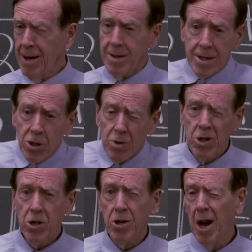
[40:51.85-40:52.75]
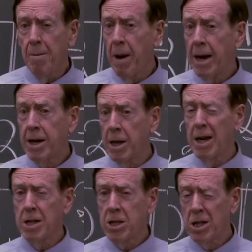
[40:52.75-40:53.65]
The students could come back to
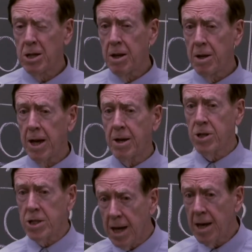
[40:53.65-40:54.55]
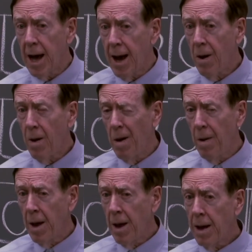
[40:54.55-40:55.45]
this. They could see it now
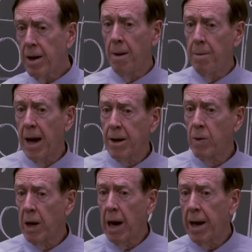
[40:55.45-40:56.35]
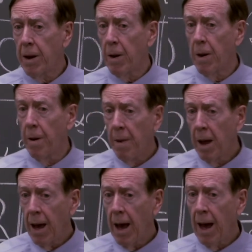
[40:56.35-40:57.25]
and come back to it later.
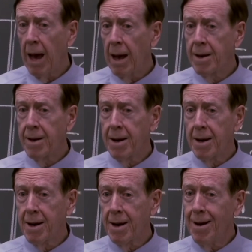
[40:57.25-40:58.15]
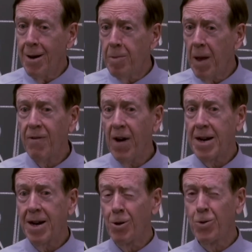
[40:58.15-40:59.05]
And I hope they
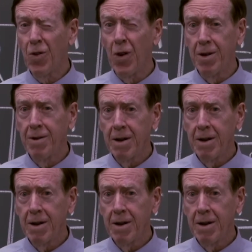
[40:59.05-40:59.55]
find it useful.